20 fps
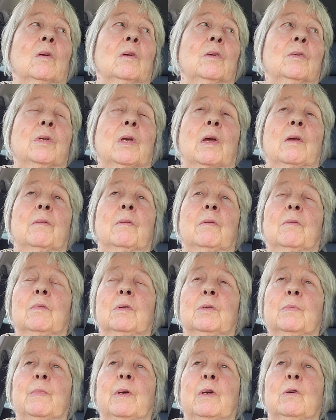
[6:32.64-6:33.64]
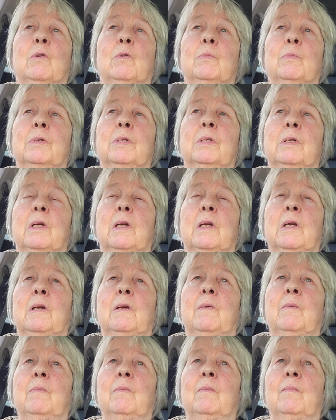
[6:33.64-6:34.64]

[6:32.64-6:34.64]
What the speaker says: Because this is my home state,